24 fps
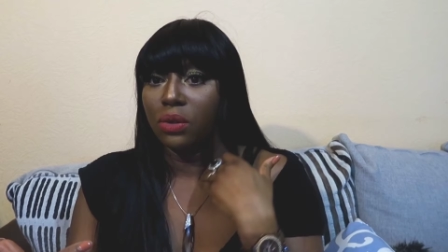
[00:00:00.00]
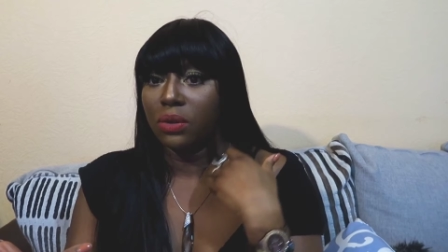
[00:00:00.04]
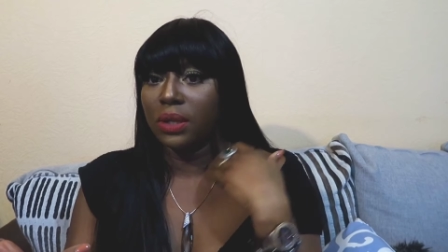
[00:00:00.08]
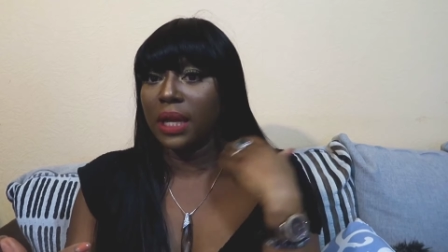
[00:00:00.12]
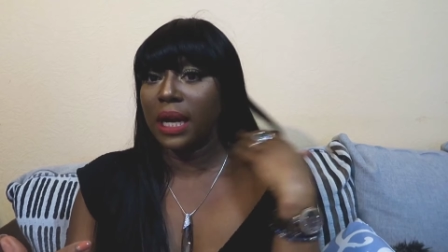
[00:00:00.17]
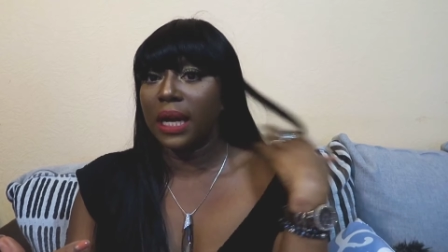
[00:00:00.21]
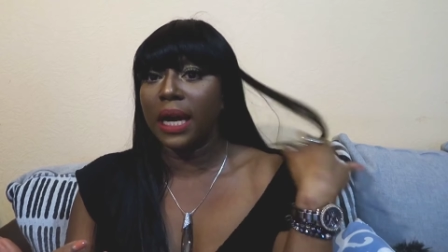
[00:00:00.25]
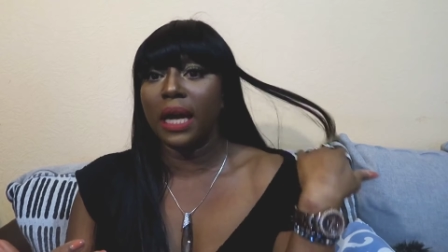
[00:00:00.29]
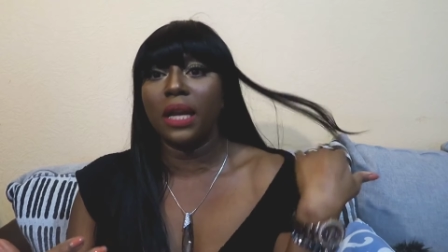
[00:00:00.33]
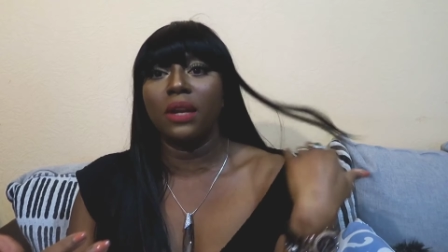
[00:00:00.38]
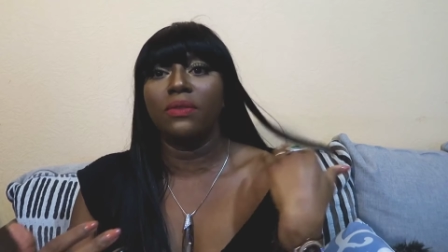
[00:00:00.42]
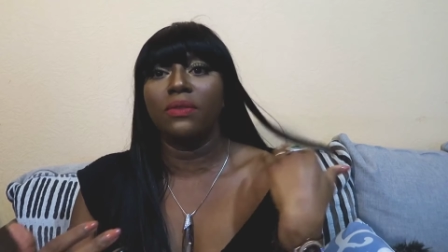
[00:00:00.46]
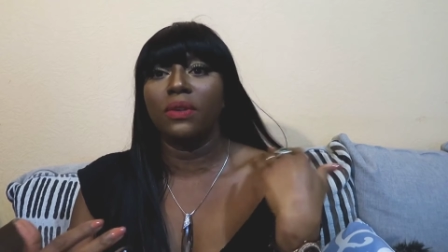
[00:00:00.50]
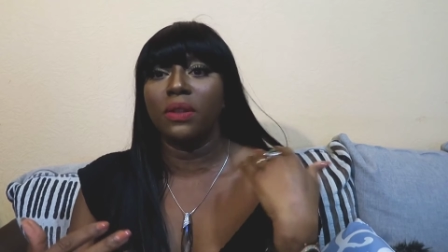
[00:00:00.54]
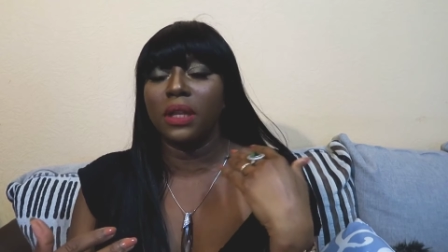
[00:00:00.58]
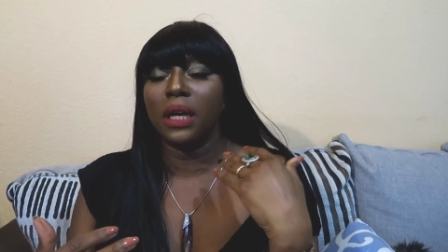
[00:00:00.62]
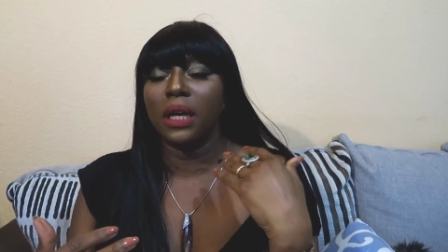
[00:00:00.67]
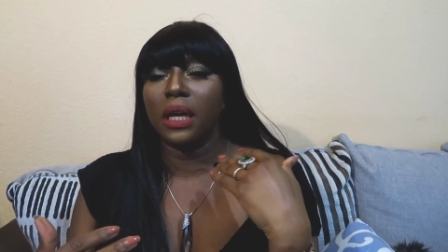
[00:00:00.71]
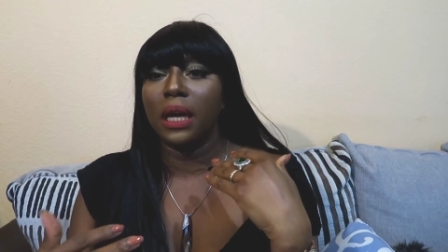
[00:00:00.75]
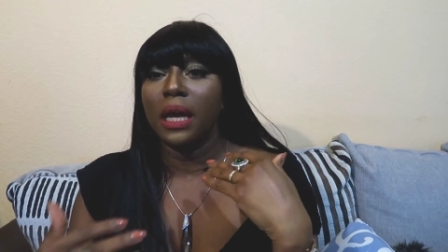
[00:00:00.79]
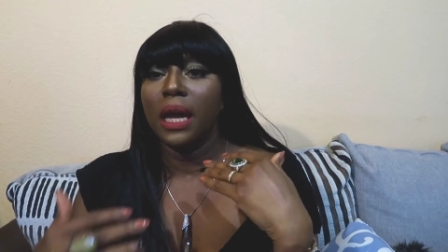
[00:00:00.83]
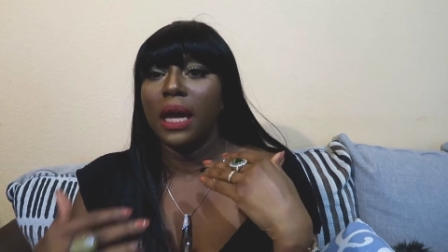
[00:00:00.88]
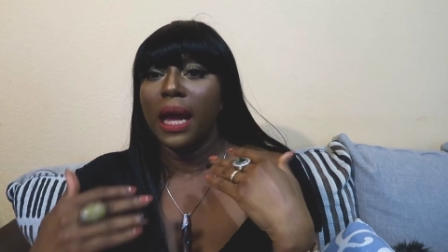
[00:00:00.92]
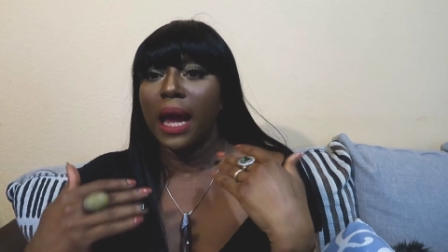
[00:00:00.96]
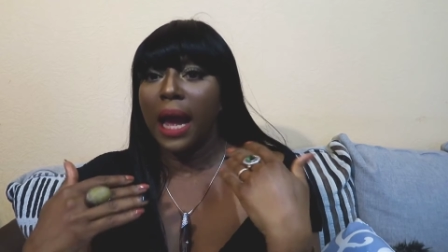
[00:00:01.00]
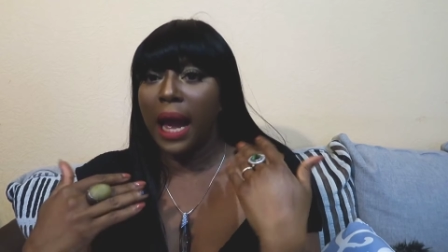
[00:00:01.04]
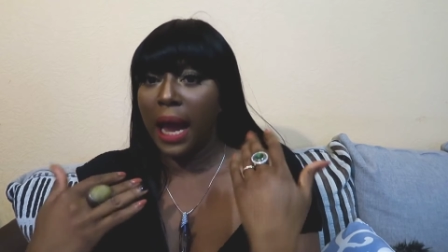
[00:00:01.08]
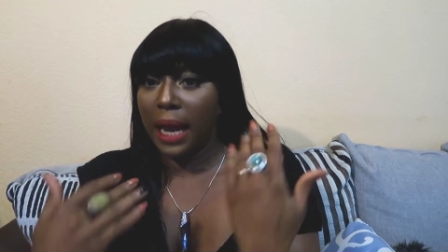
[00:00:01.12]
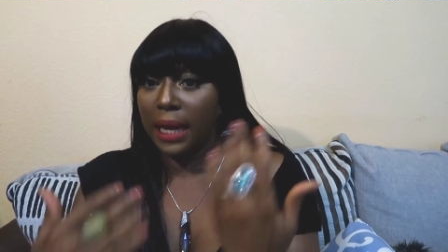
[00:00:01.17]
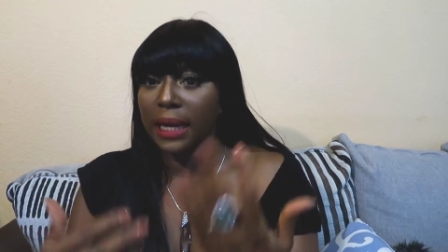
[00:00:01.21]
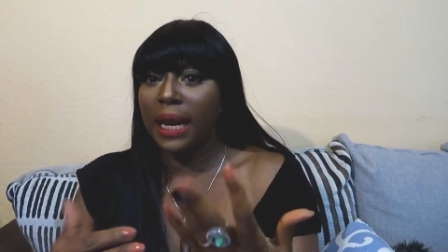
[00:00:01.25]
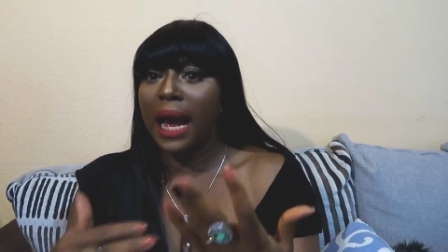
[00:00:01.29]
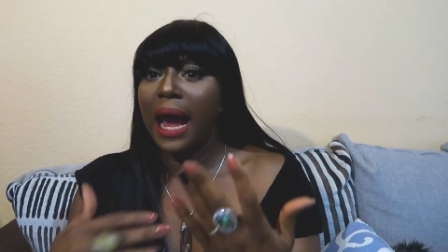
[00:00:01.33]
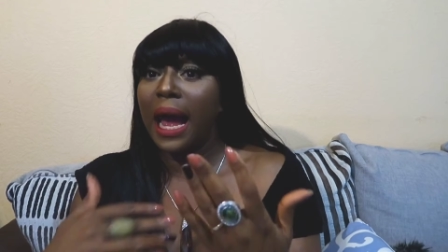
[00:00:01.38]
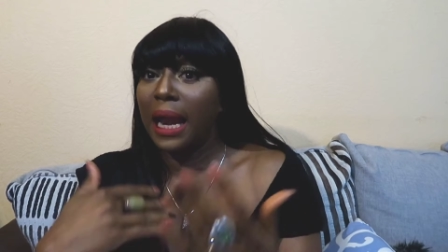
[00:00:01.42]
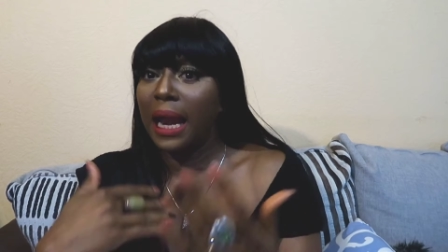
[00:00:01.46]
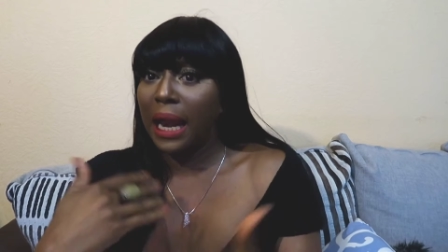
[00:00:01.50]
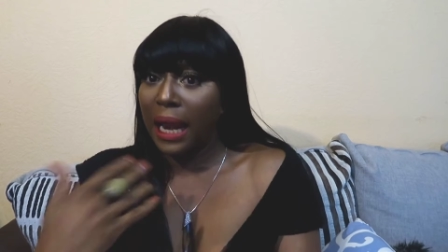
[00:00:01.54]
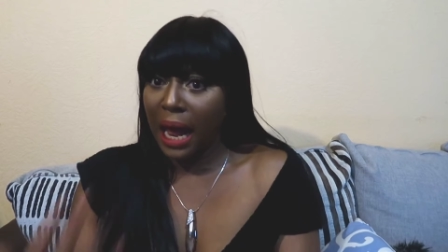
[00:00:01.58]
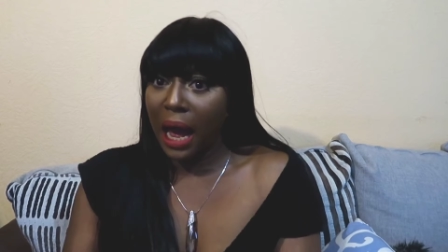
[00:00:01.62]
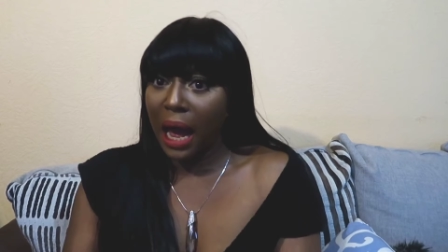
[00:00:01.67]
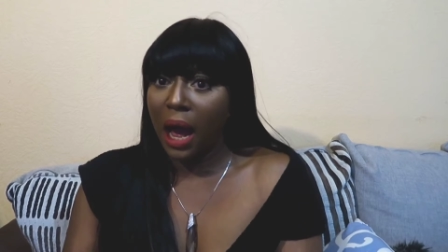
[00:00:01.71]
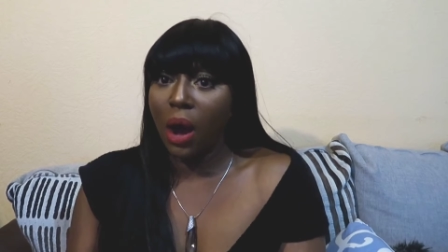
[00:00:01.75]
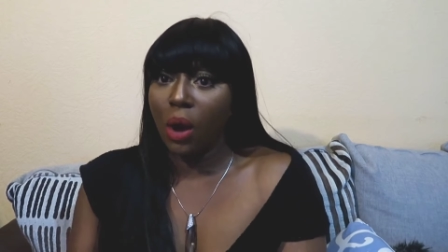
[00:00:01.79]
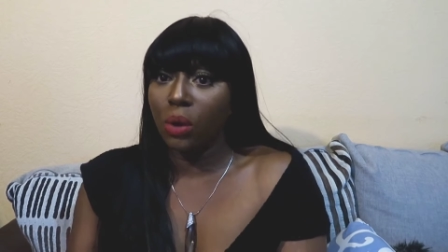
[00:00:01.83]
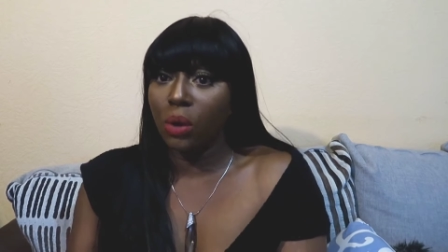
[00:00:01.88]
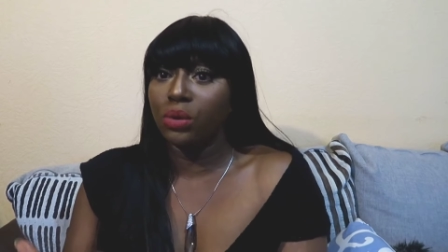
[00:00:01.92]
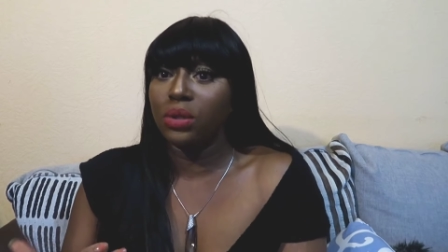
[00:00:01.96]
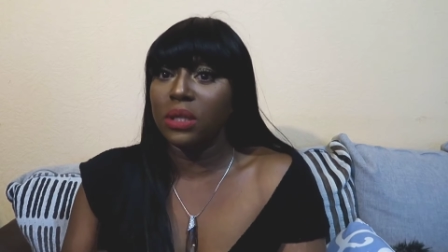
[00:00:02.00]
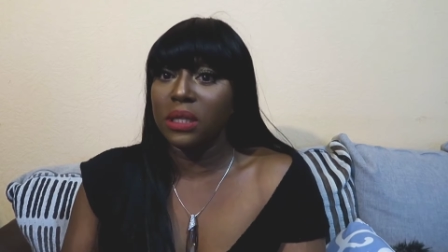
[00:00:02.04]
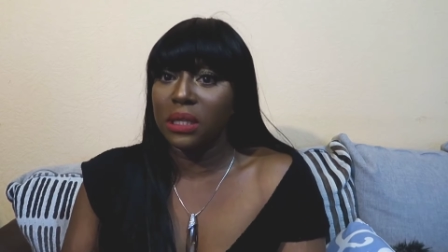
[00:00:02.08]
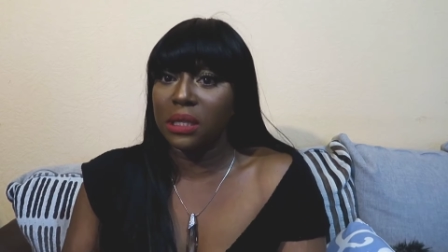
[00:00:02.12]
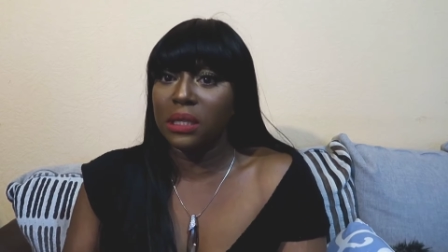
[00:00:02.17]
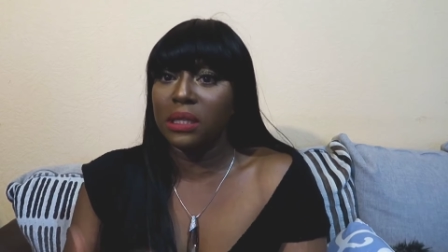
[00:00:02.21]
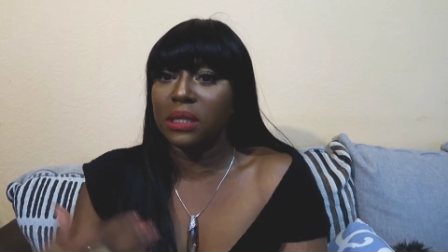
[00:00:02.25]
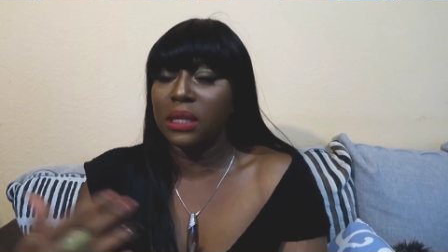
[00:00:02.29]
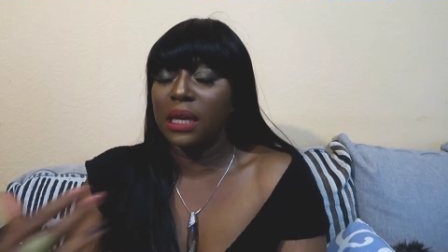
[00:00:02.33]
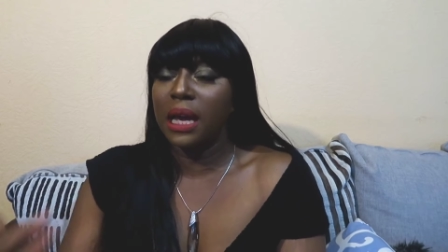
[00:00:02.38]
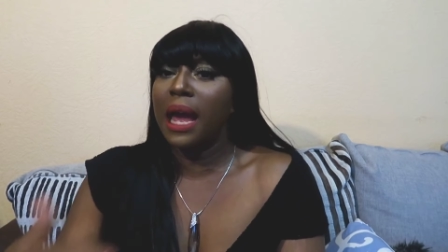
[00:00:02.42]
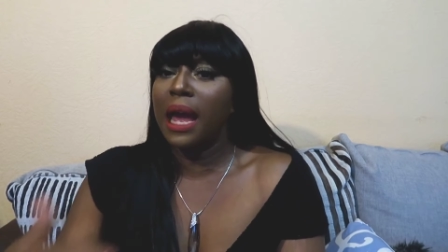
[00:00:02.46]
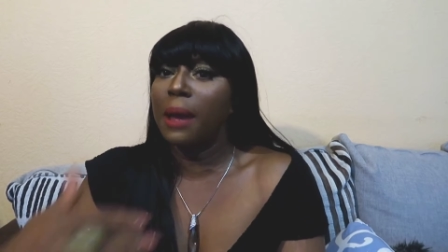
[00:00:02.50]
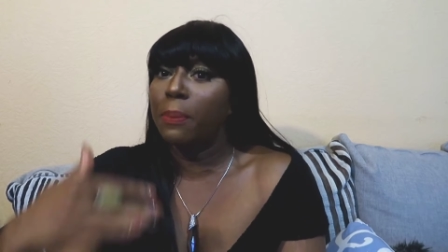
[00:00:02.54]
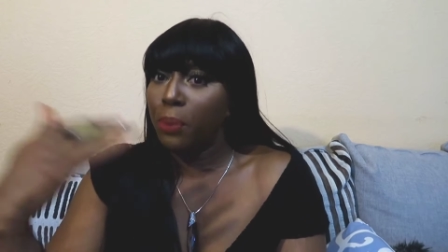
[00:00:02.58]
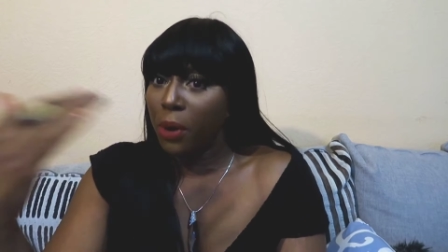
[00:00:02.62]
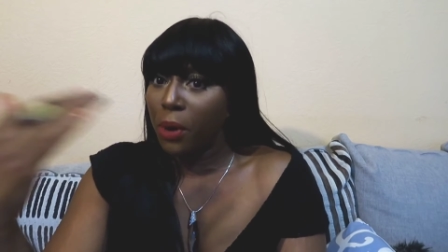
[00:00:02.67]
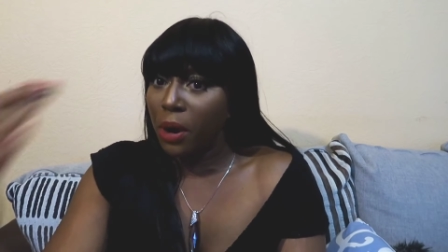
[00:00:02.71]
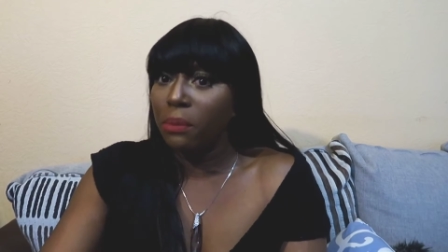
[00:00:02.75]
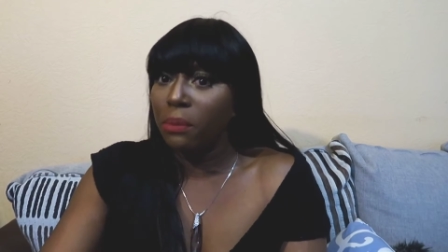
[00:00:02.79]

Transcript: that kind of a thing, and allow to see,